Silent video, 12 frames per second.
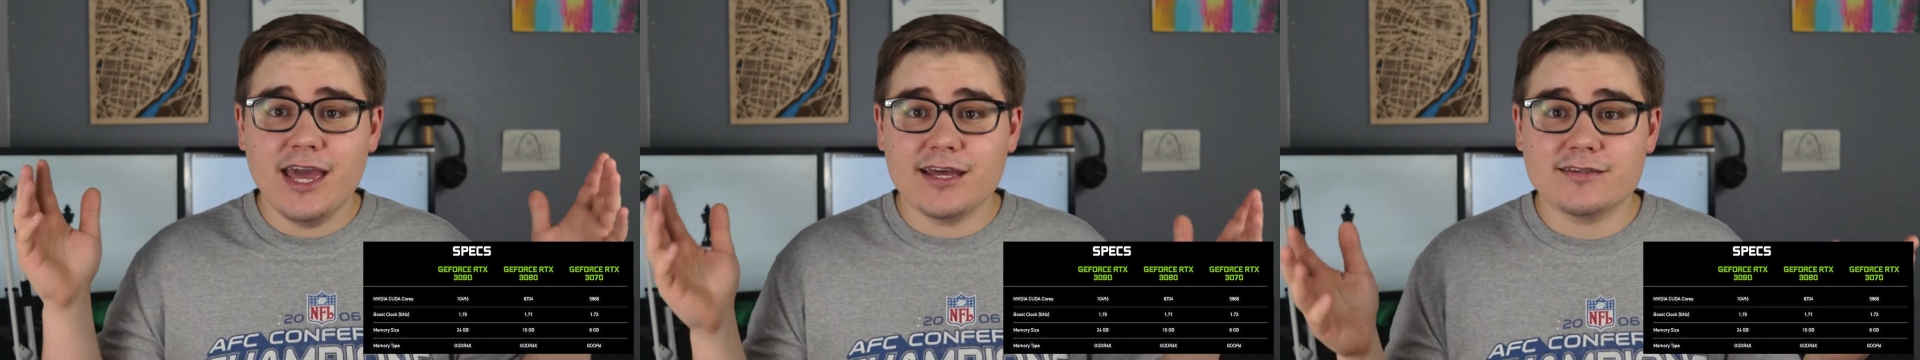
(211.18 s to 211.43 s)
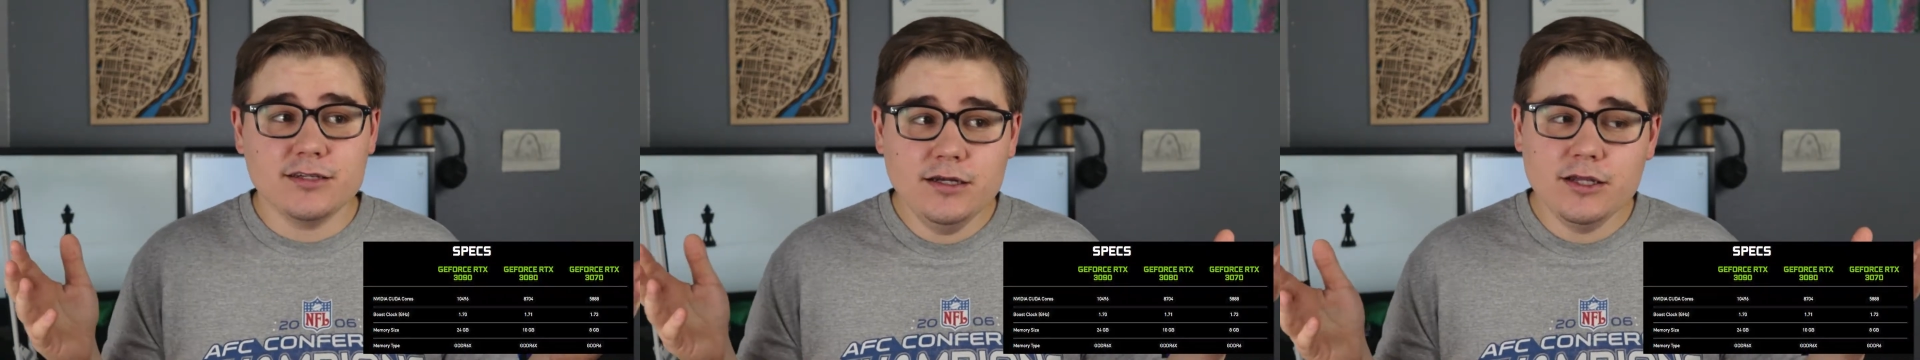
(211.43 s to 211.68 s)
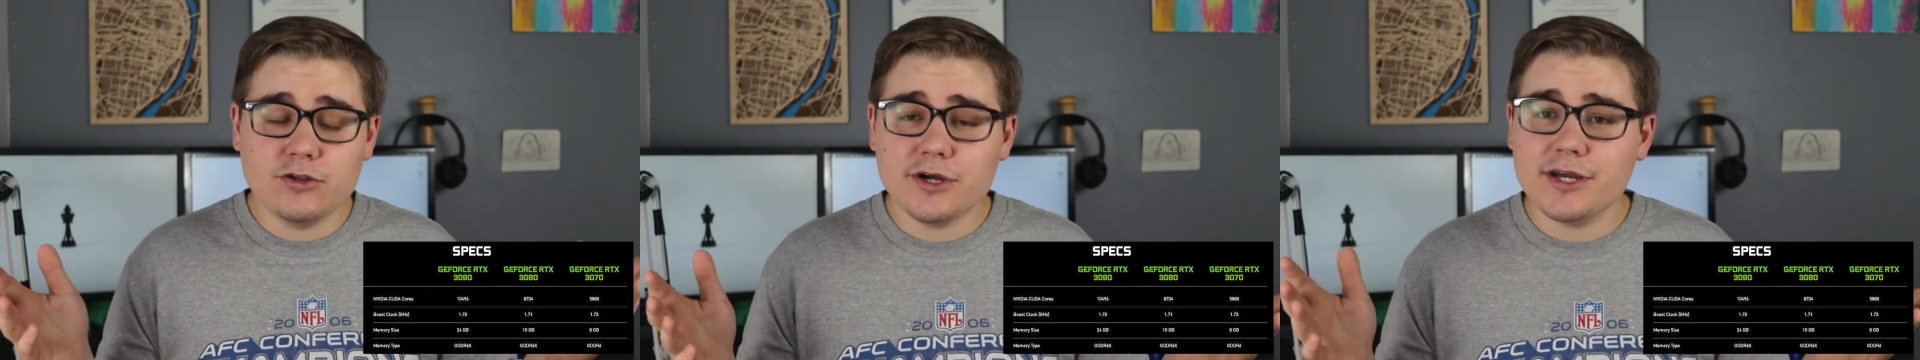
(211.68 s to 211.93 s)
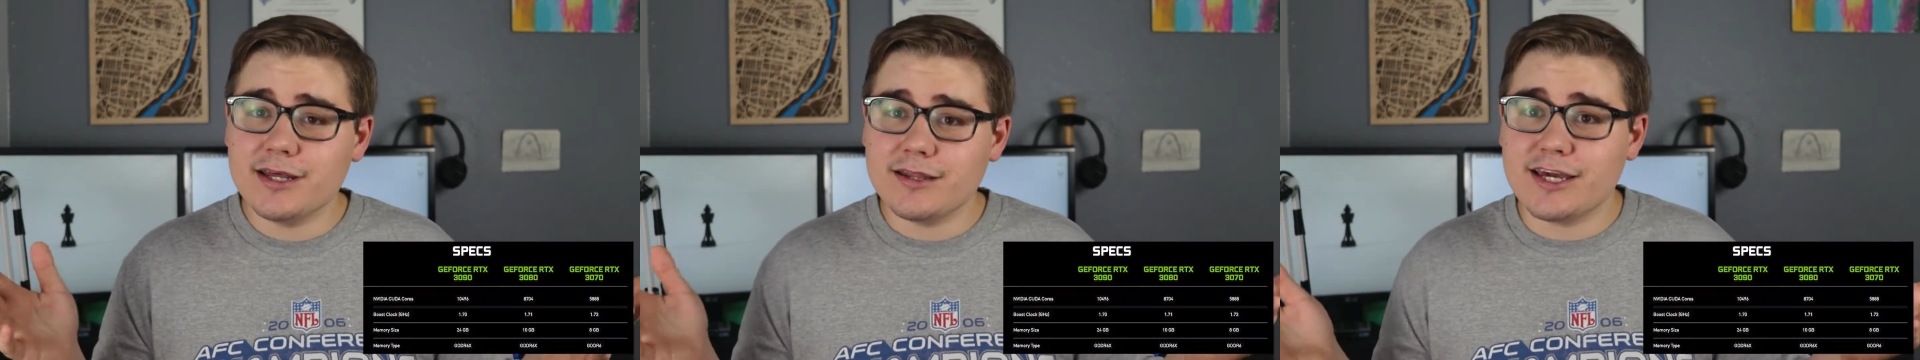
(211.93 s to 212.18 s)
it's
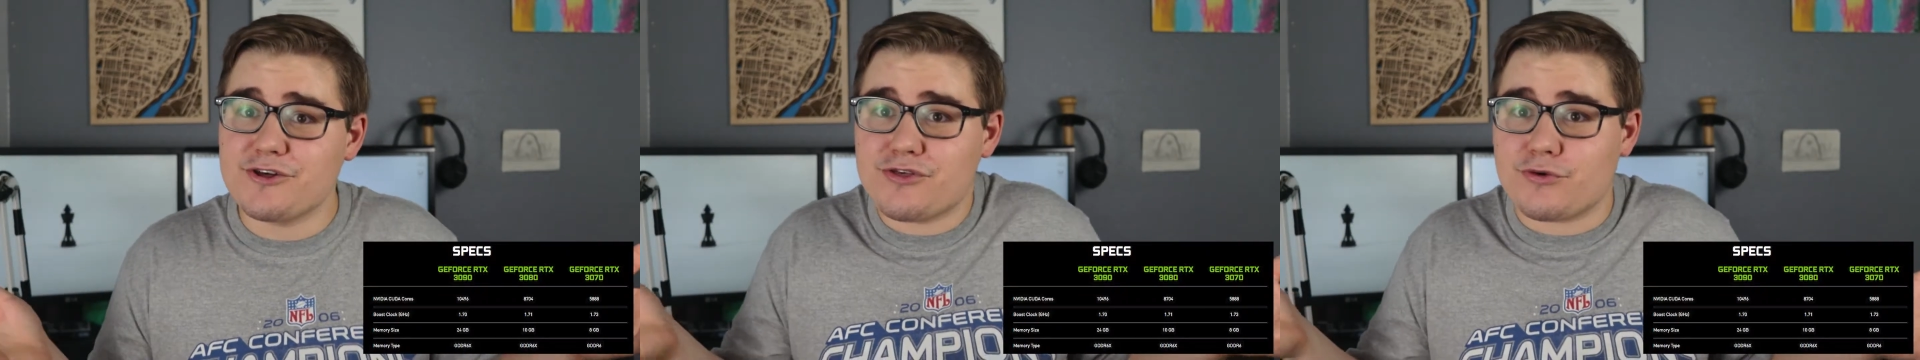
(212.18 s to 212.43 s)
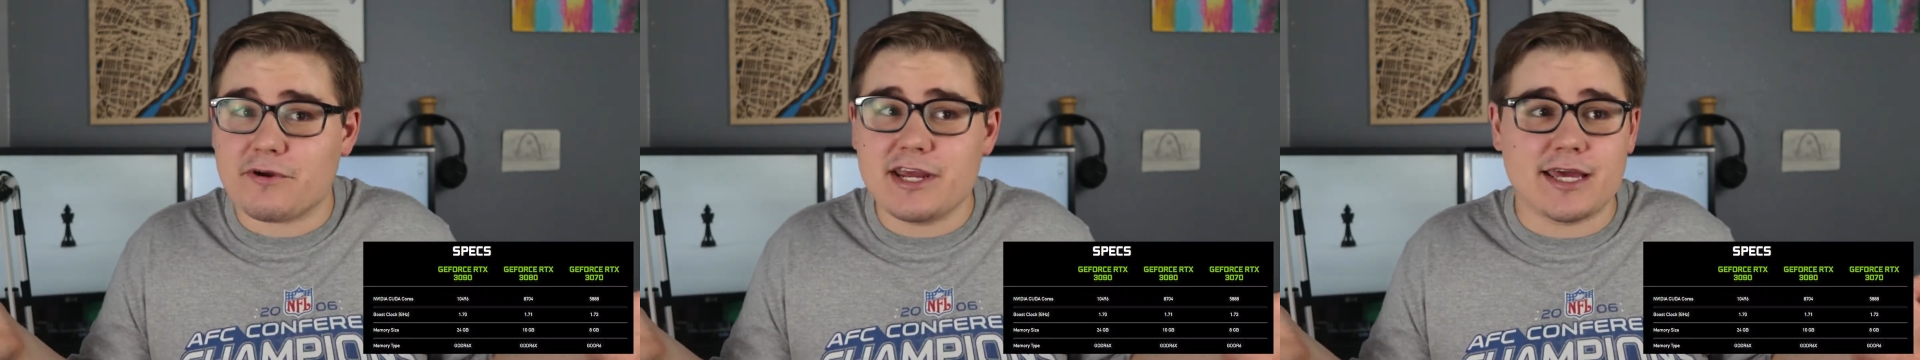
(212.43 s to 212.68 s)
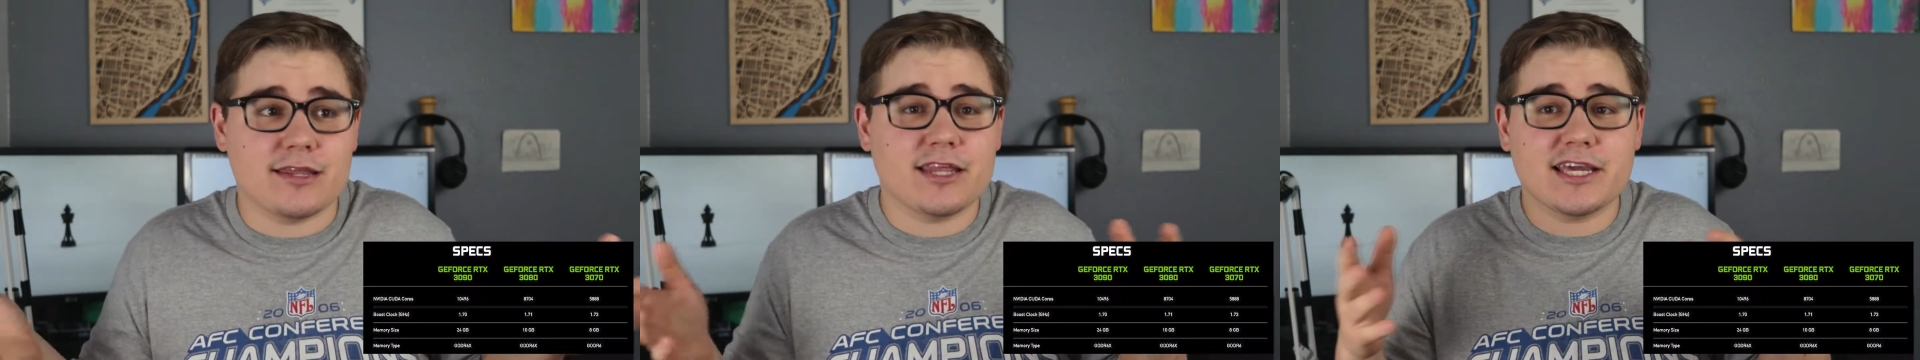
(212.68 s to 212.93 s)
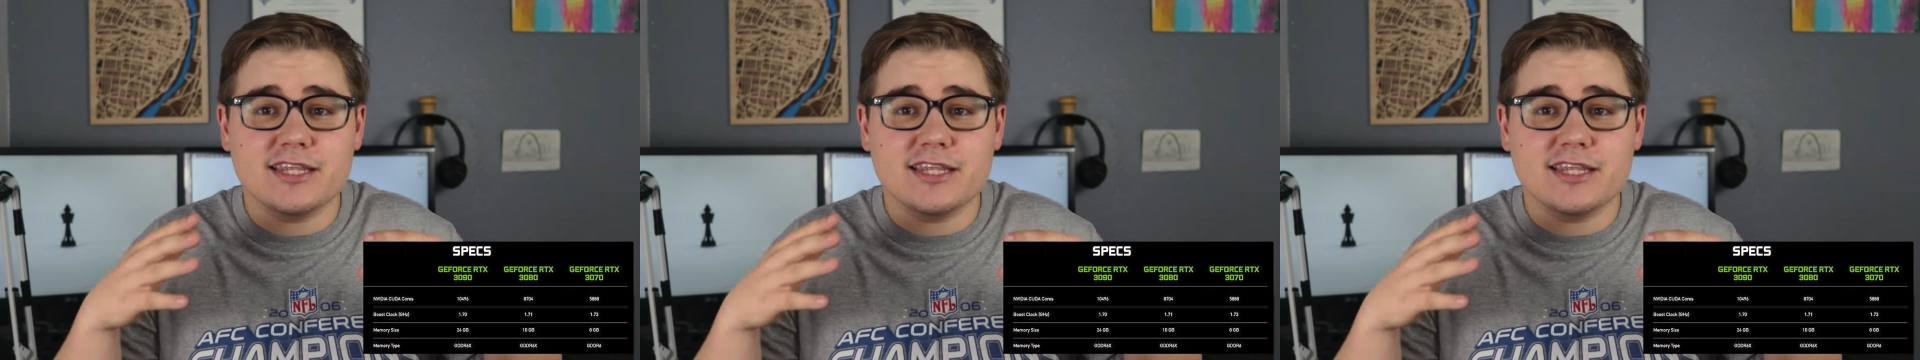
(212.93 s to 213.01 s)
looking at like 3. Like,